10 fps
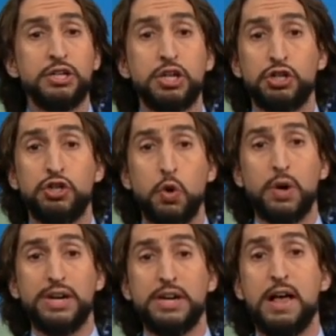does
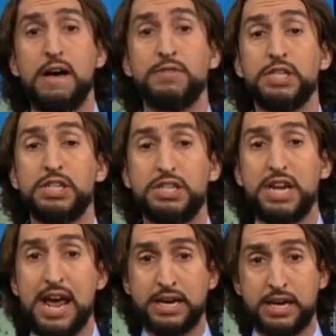Jordan Love
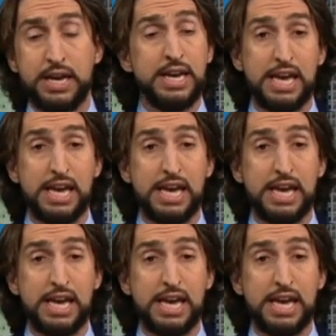stink?